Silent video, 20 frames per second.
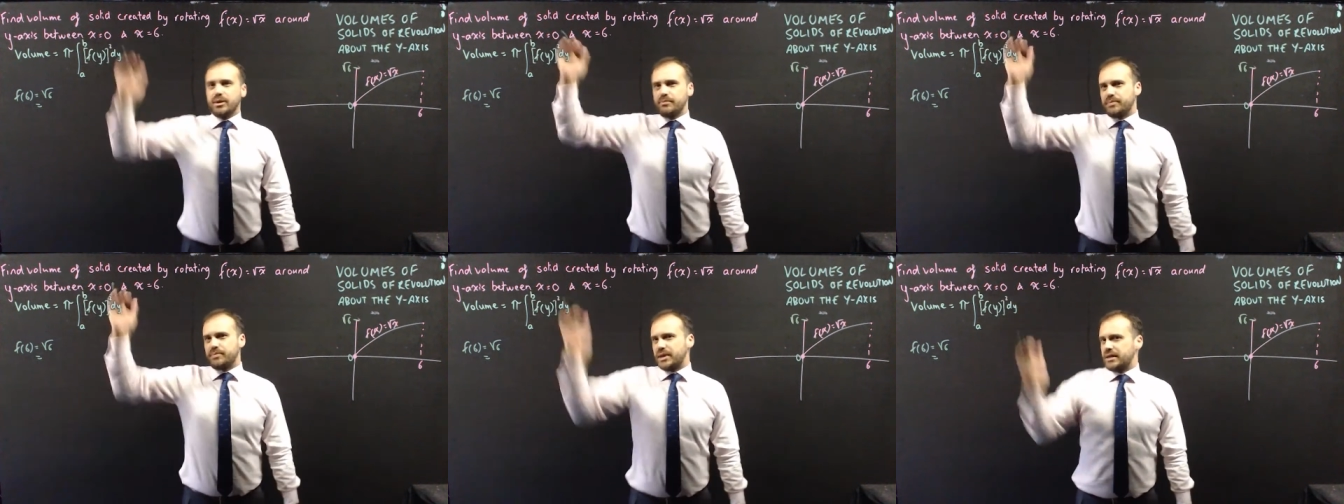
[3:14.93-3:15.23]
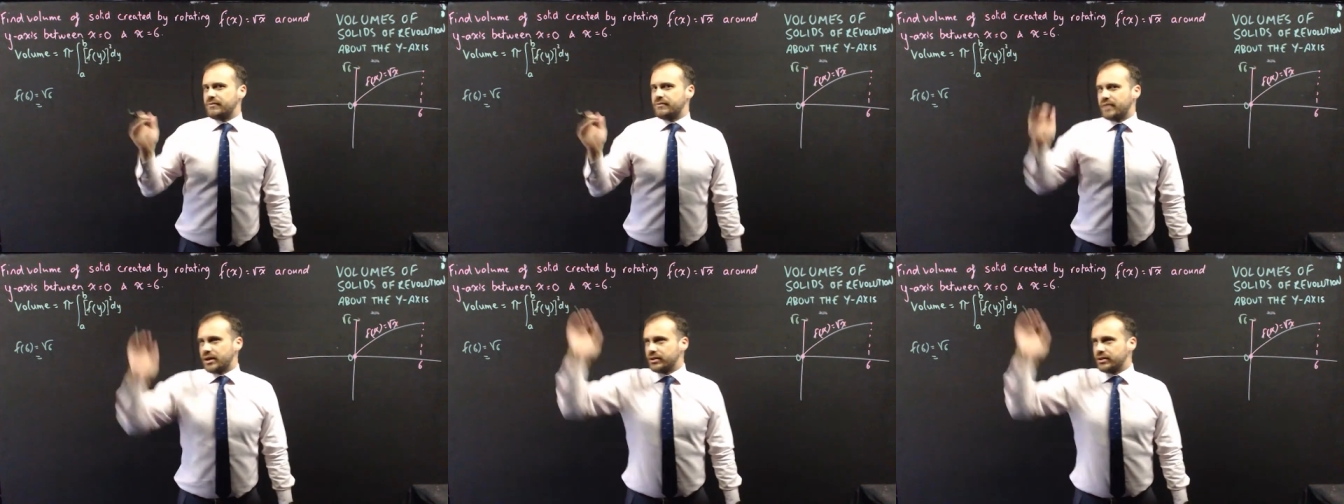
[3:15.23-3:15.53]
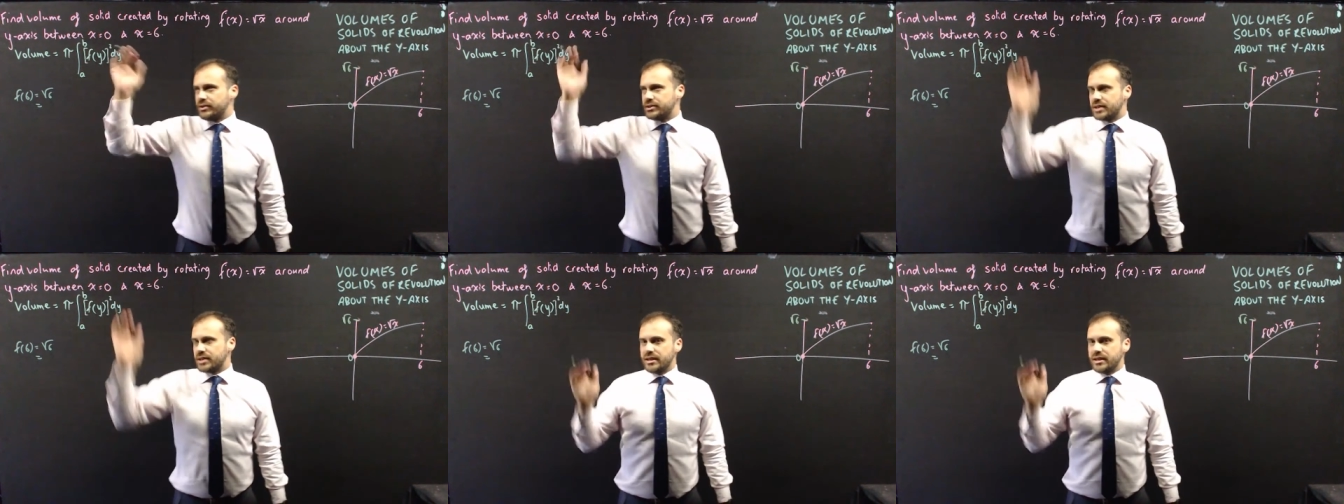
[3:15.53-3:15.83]
B
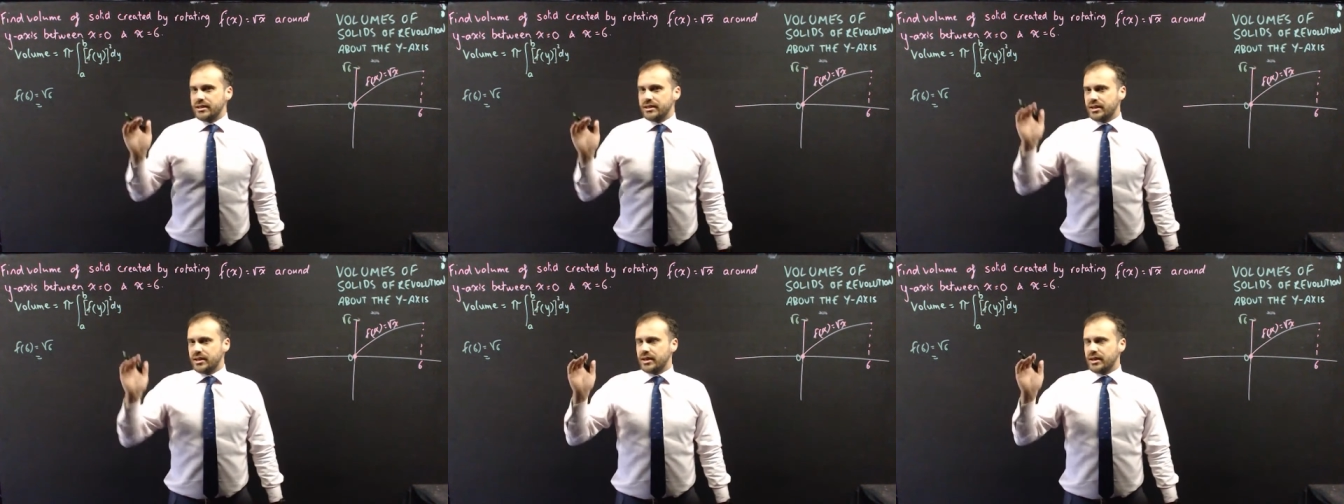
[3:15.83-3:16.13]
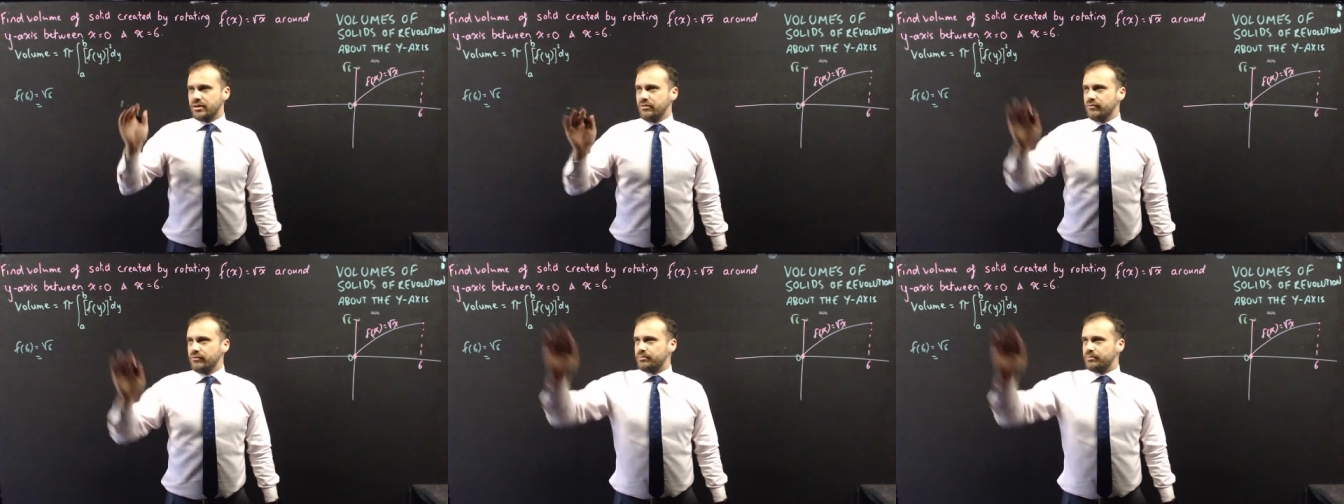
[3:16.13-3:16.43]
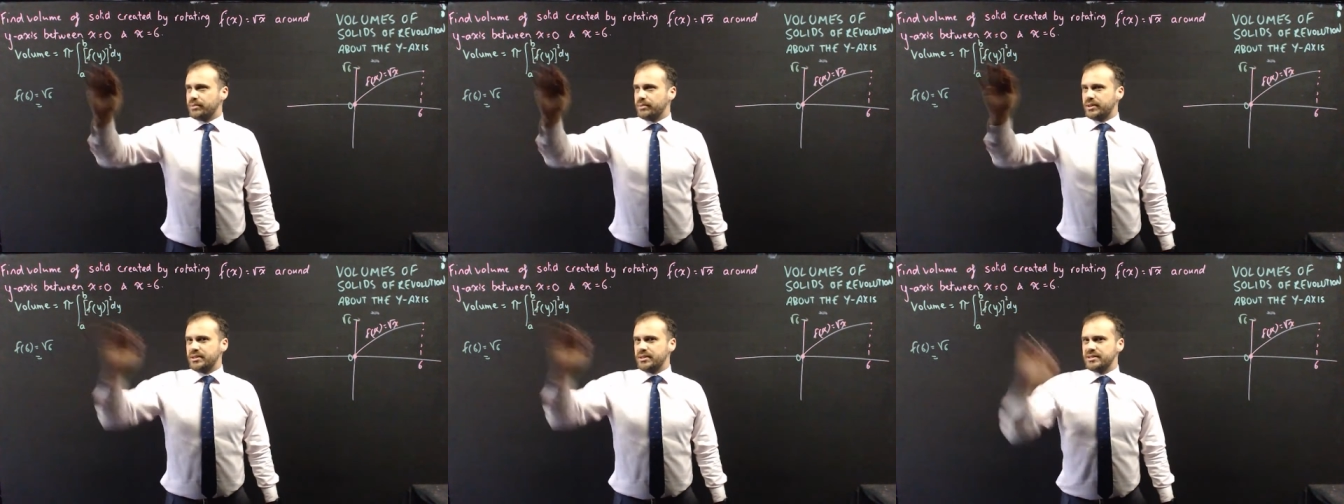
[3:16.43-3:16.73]
values taken care of,
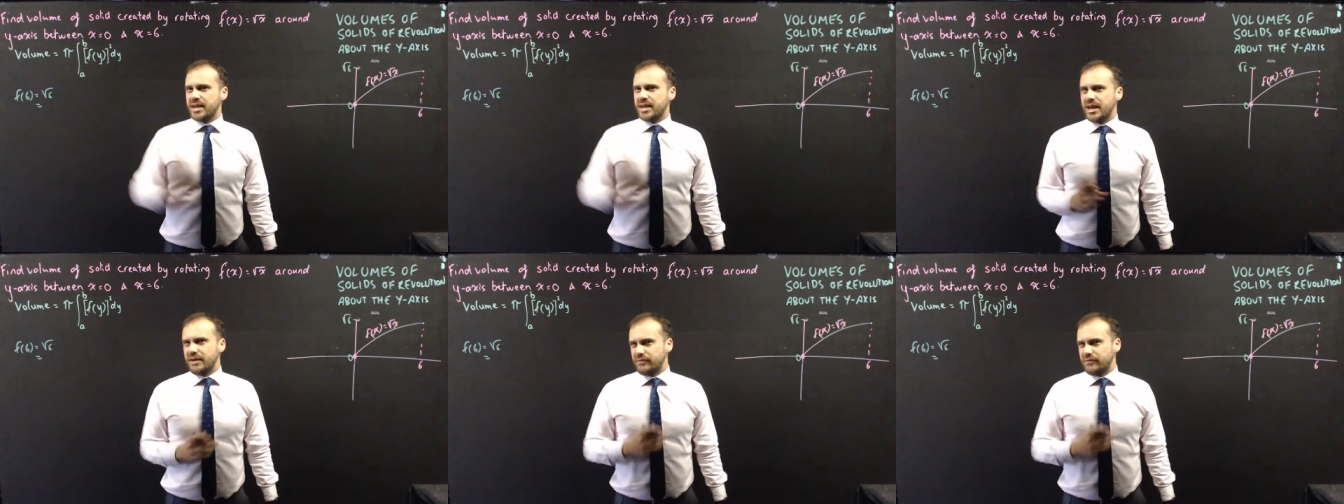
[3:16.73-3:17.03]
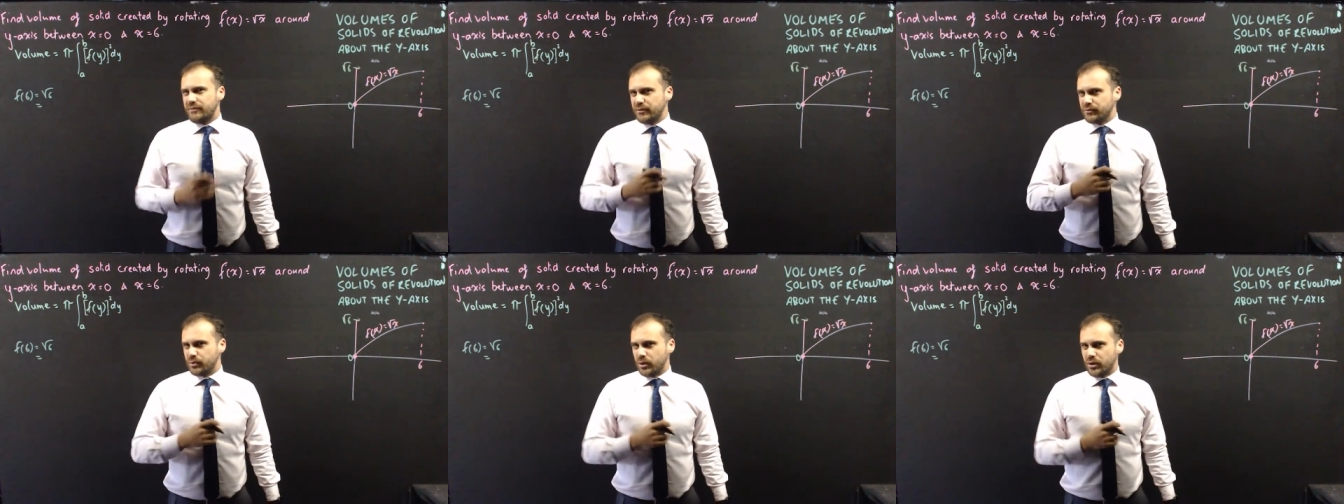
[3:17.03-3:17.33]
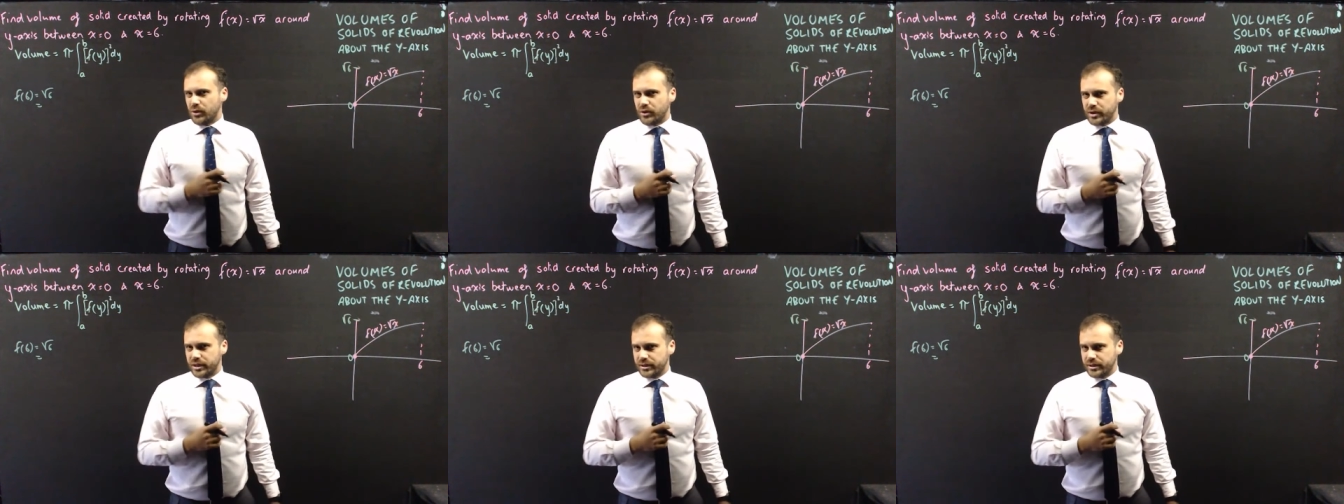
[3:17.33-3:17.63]
but this f of
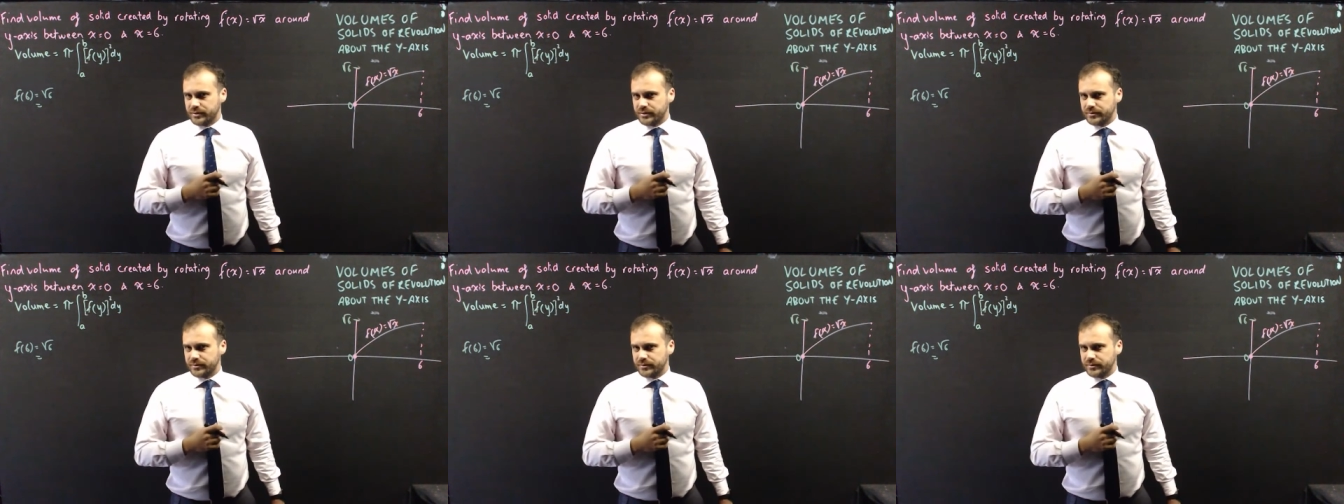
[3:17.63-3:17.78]
y.